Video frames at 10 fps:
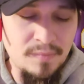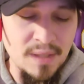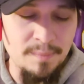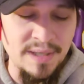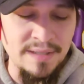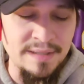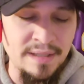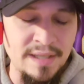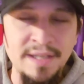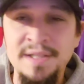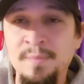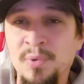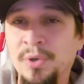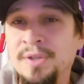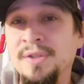But it is
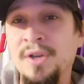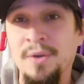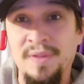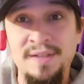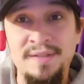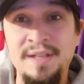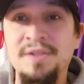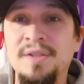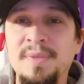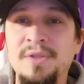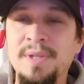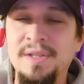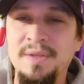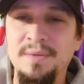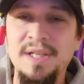important to note the distinction between
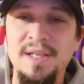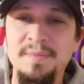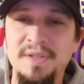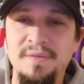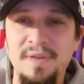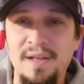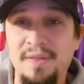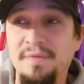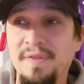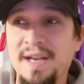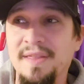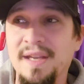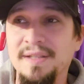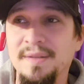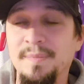the two teams. The fact
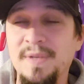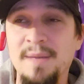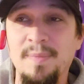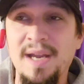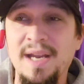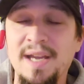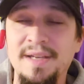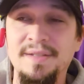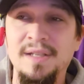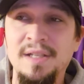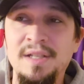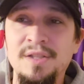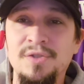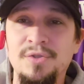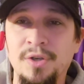that Tampa Bay has
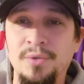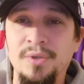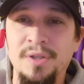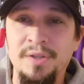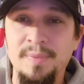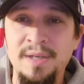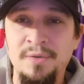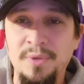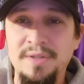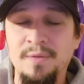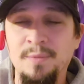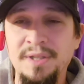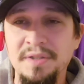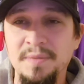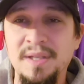struggled a little bit in recent
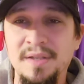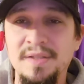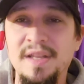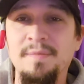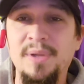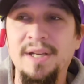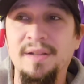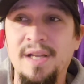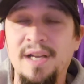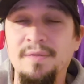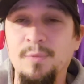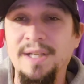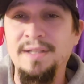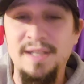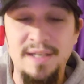weeks is because they played a lot of
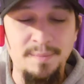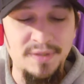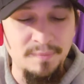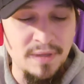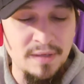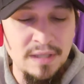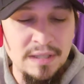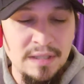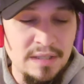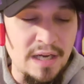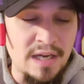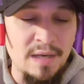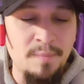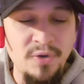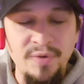winning teams.
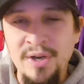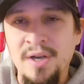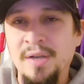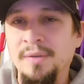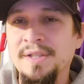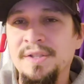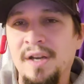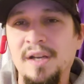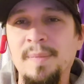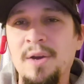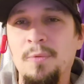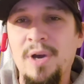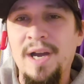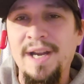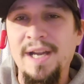Moving on, let's talk about
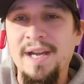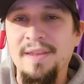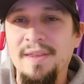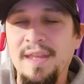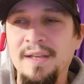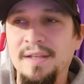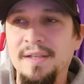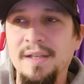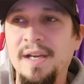why I think,